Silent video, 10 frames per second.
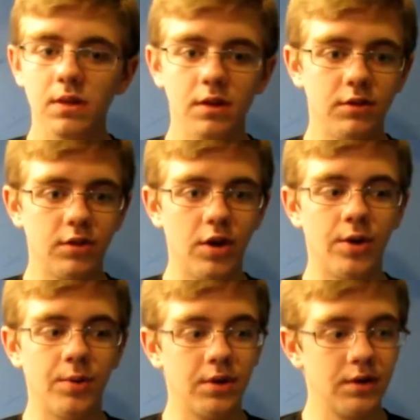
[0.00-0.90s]

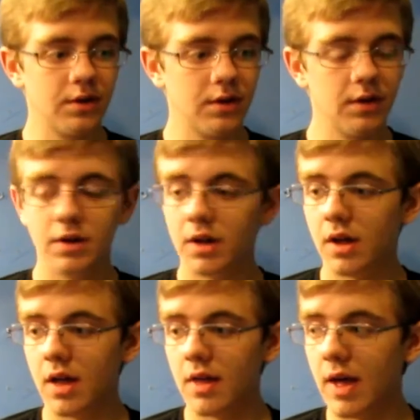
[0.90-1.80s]
So
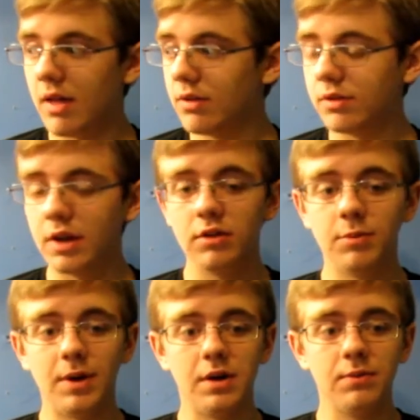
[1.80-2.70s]
that looks like it's
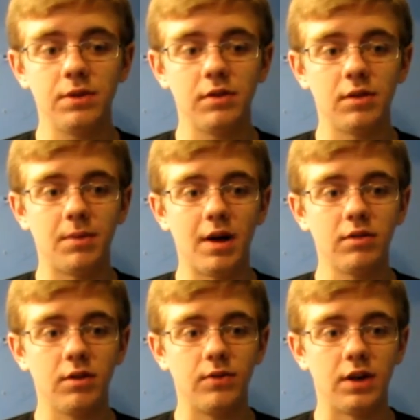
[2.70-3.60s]
about it for this
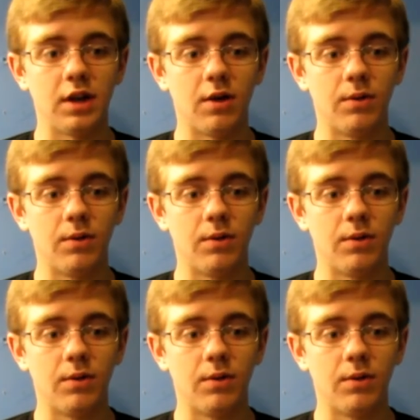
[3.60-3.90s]
unboxing video.